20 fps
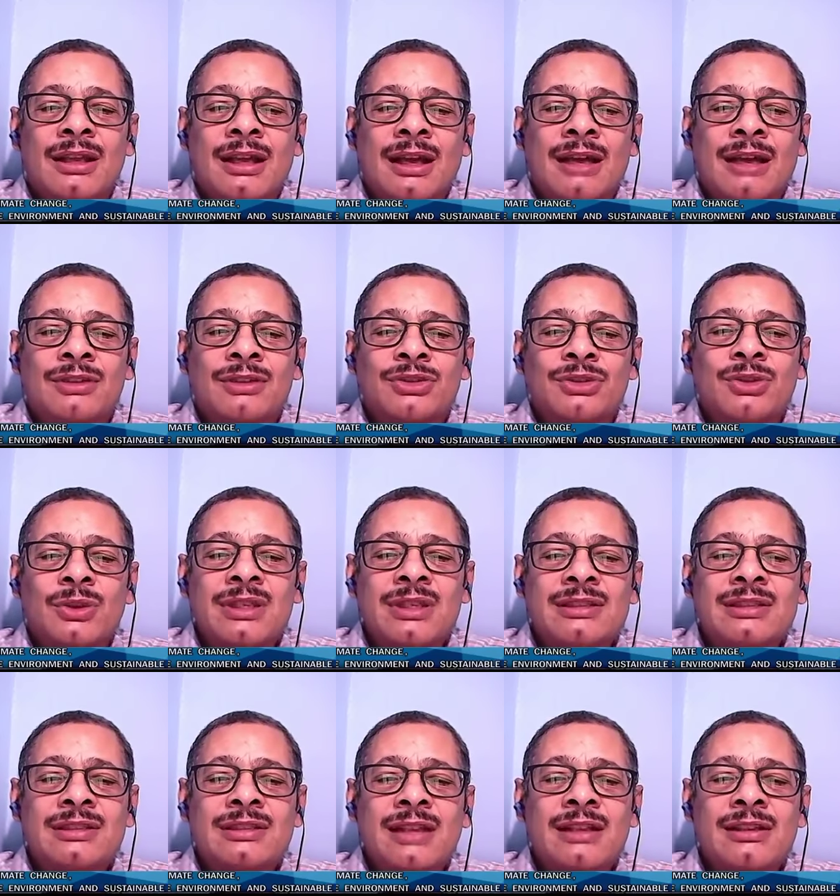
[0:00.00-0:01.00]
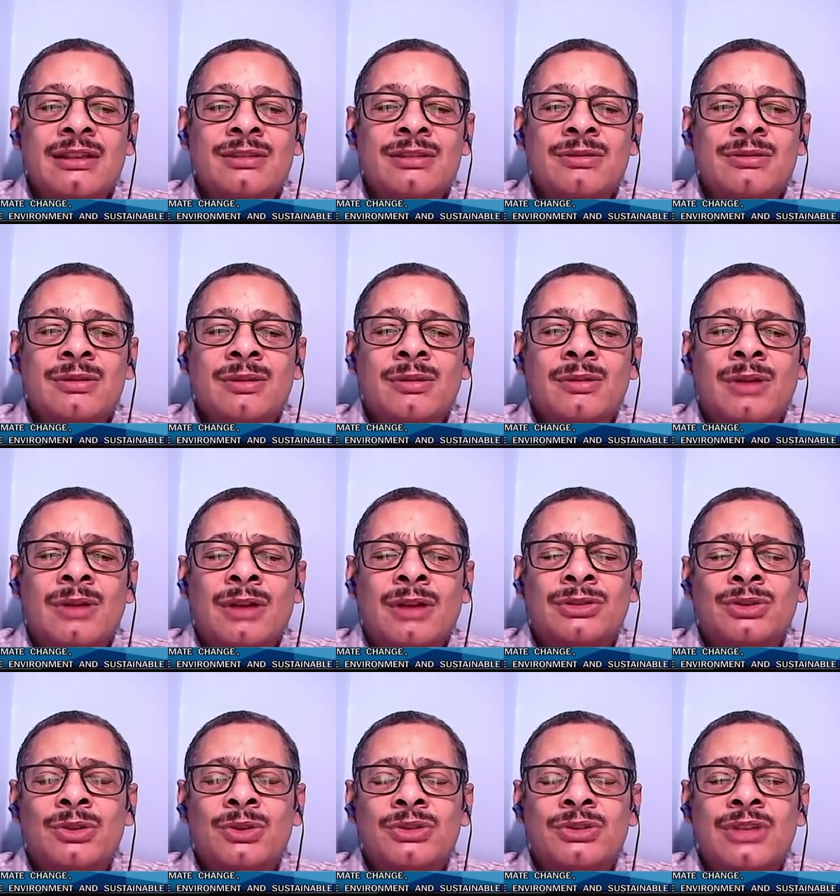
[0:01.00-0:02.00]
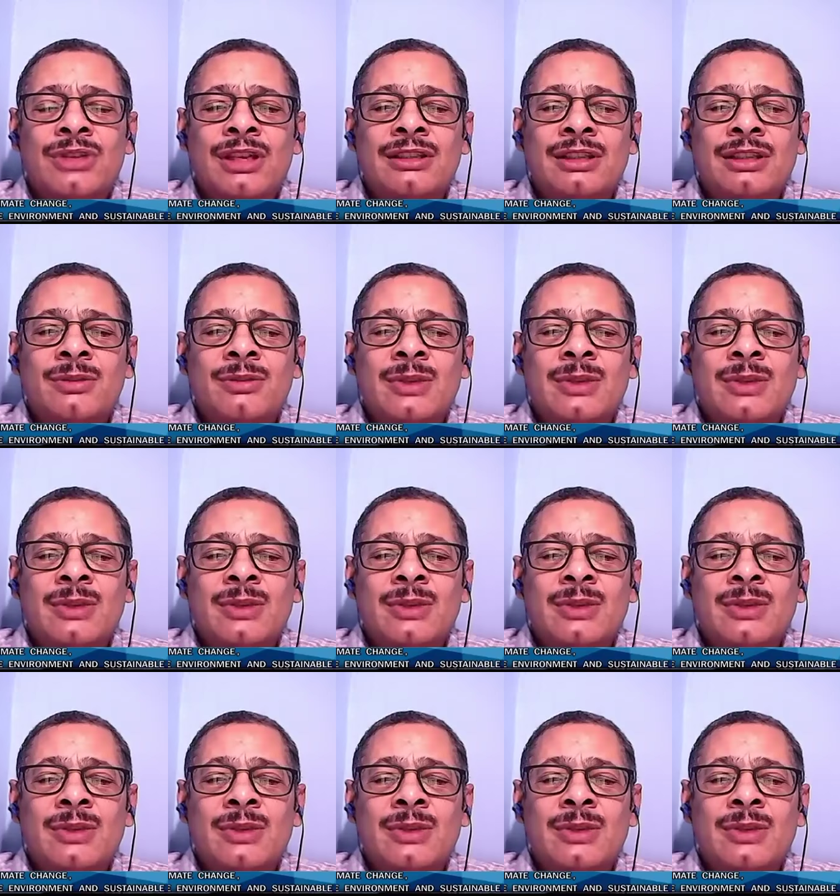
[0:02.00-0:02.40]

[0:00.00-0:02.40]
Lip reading: And so the skills associated